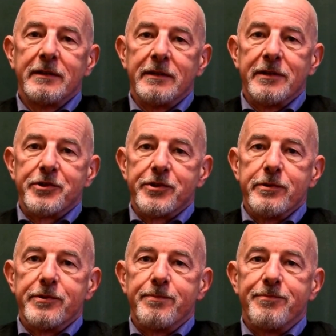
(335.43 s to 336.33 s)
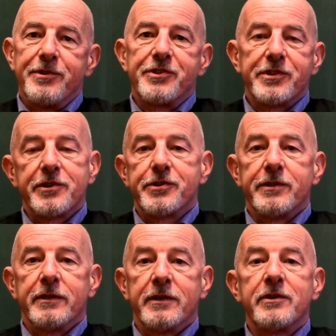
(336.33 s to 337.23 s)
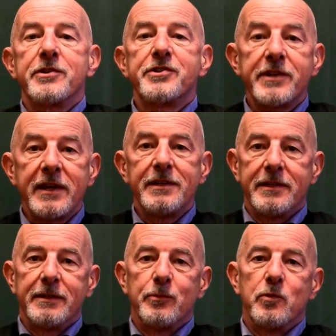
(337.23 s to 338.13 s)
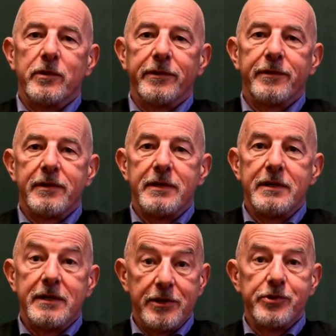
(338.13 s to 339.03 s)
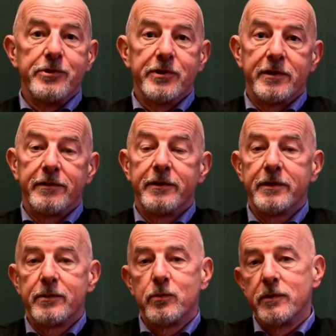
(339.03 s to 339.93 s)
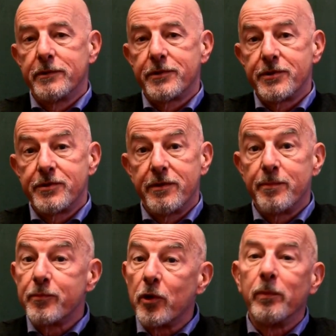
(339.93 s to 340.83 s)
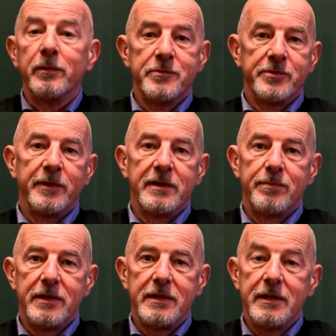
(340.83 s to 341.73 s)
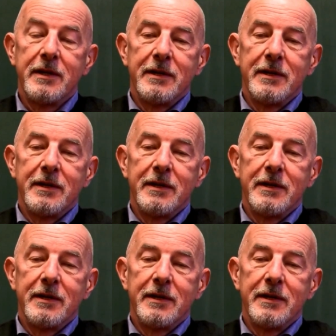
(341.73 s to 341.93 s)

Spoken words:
And so discussing and understanding what the issues are there, what the problems might be,